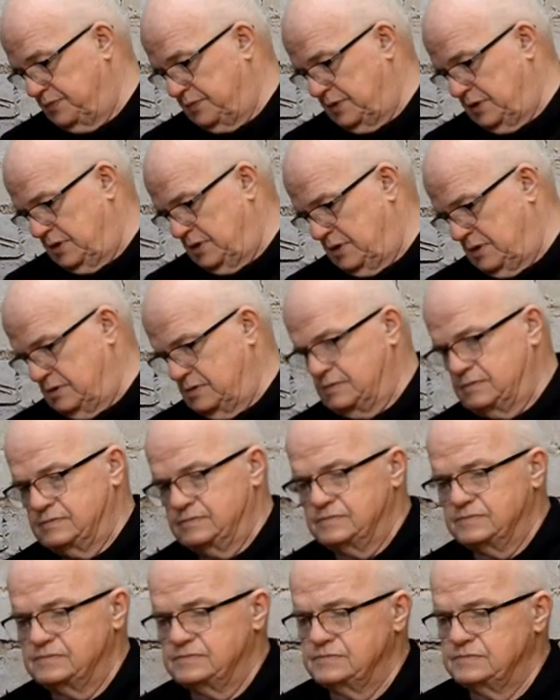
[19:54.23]

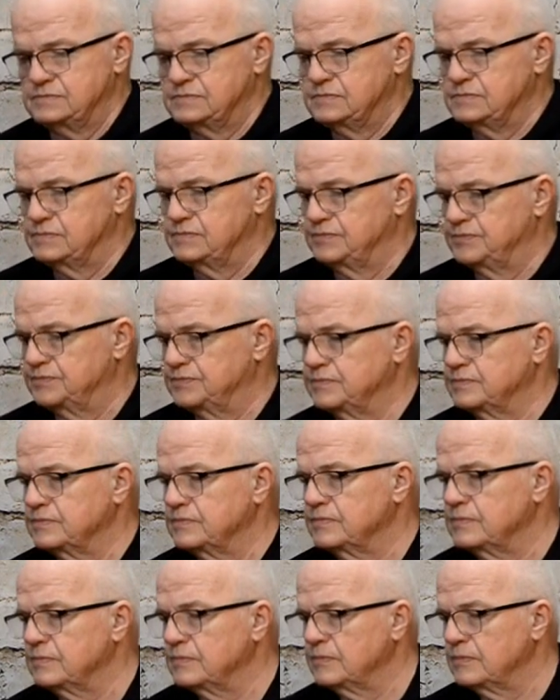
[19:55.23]

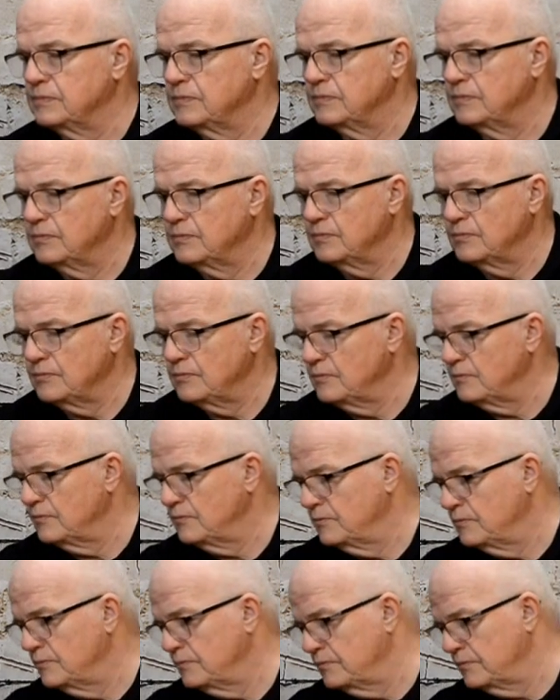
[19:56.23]

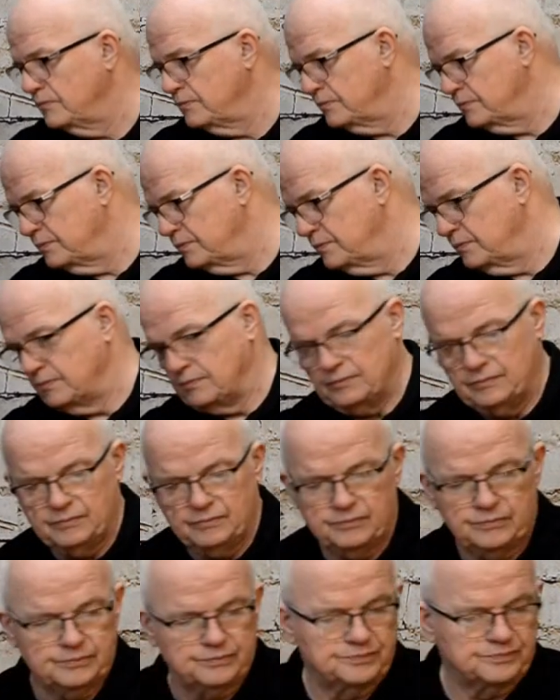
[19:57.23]

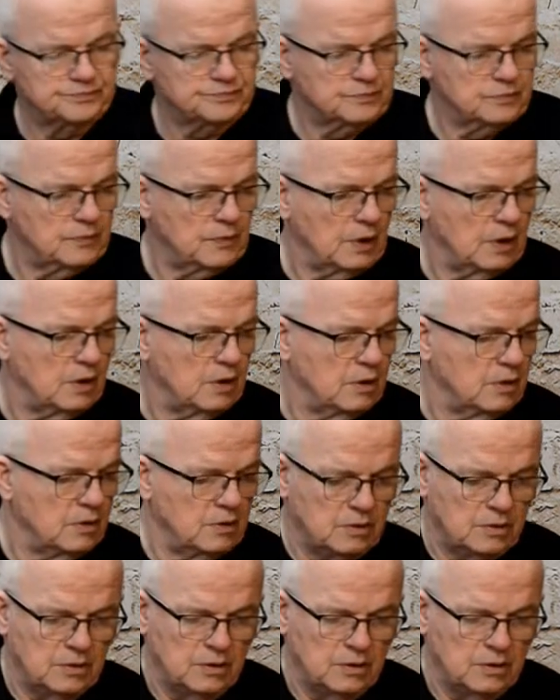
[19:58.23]
Nobody speaks.